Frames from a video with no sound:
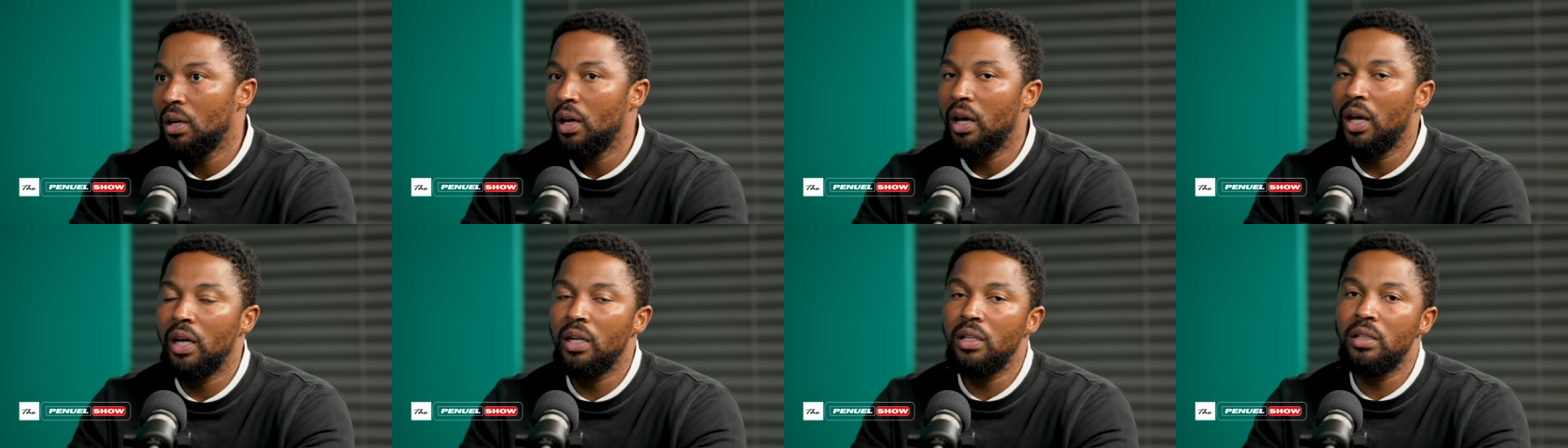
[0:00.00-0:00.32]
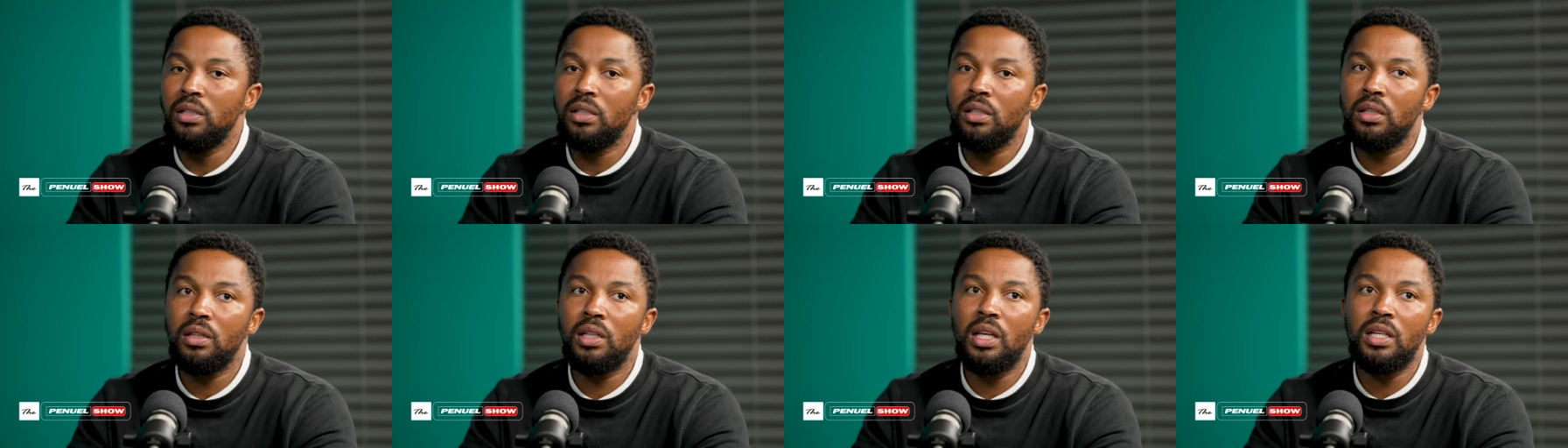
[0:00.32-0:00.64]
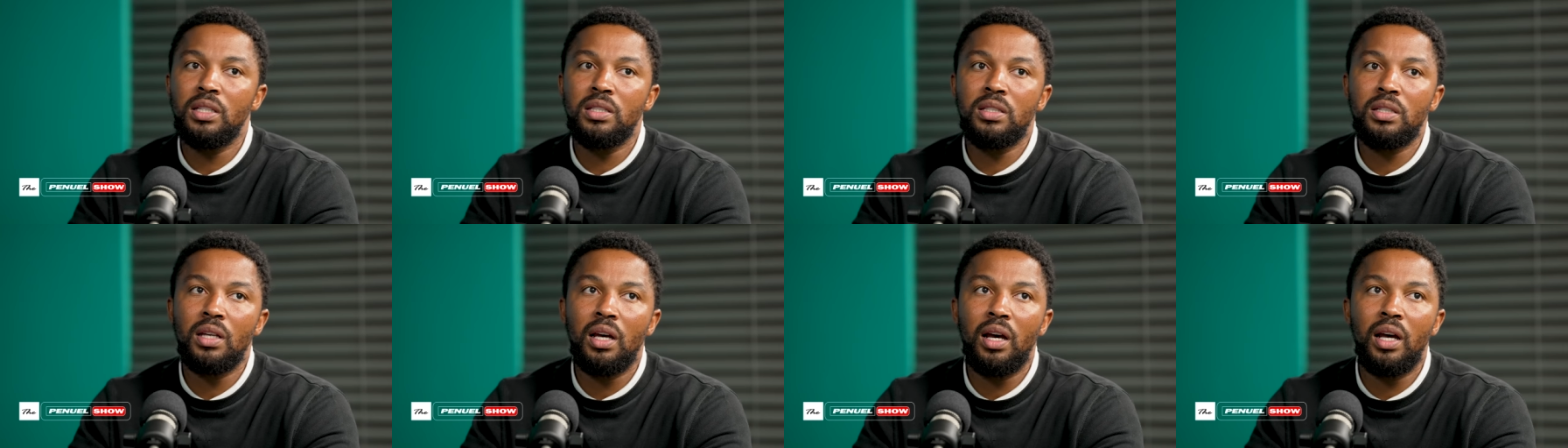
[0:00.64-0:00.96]
And
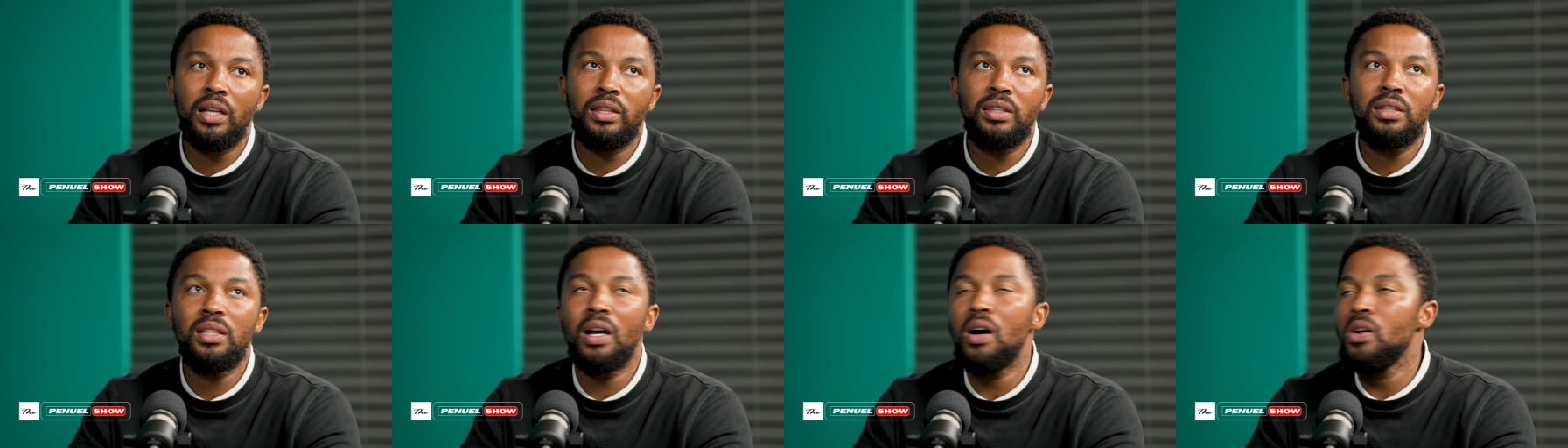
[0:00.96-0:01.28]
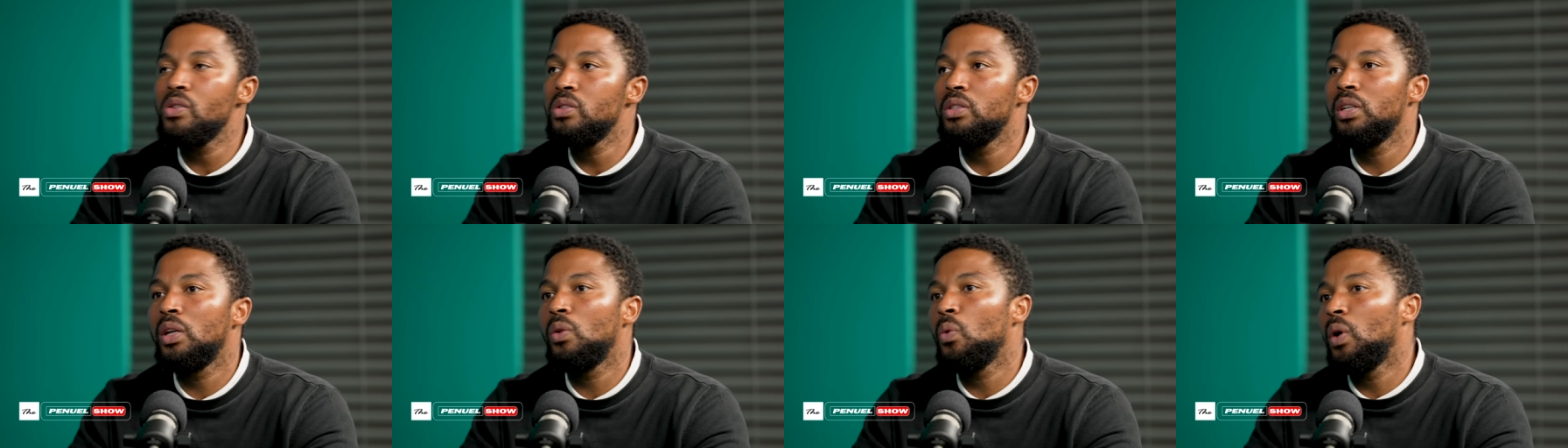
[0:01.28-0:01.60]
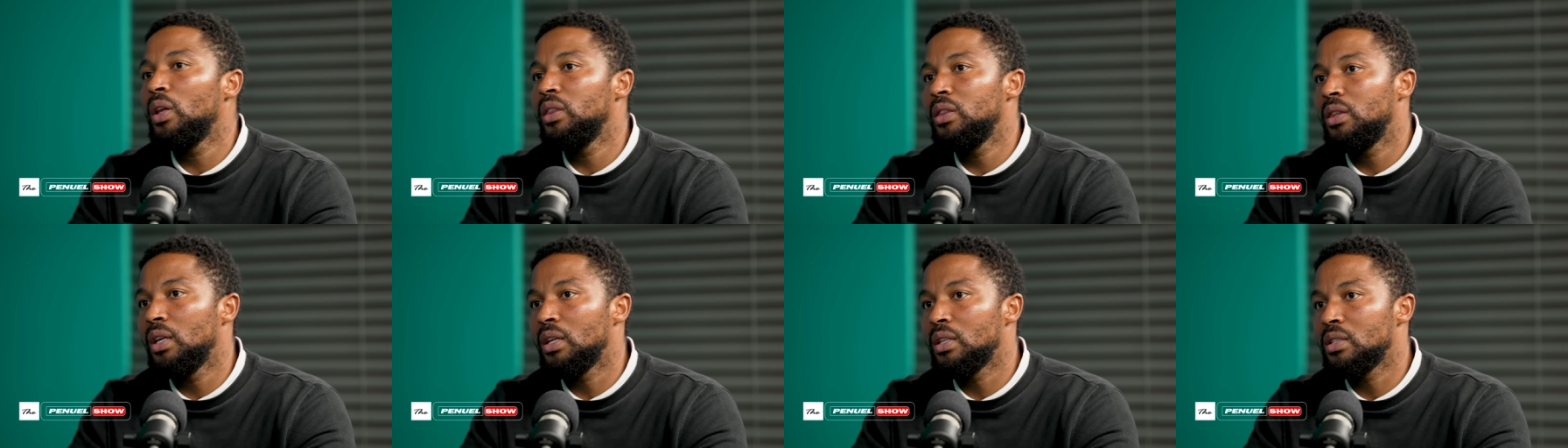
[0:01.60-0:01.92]
there's
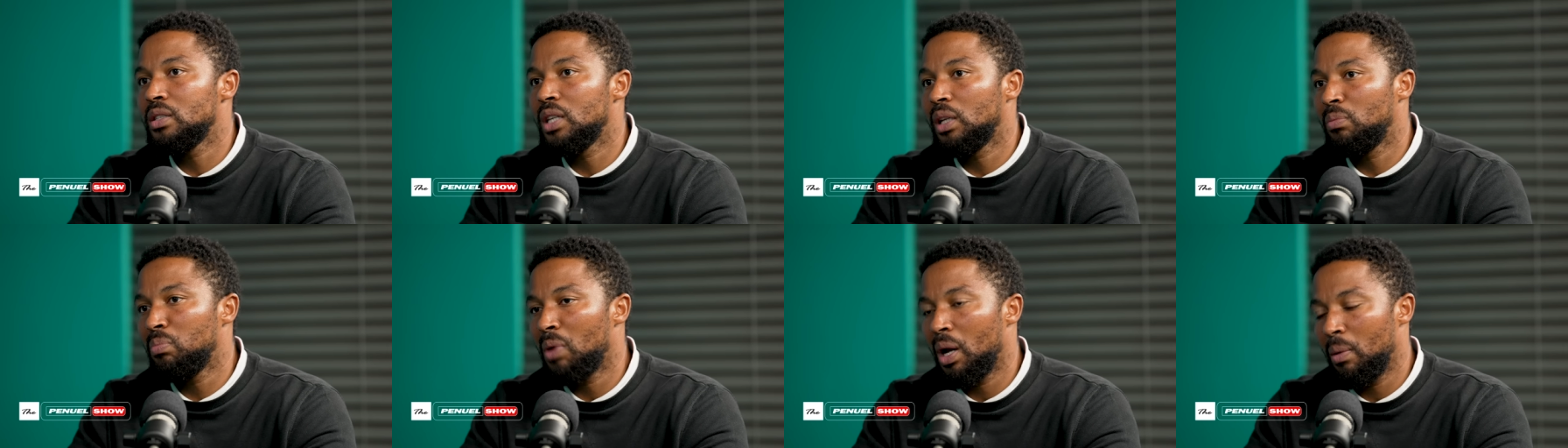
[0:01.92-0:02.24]
1,001 things that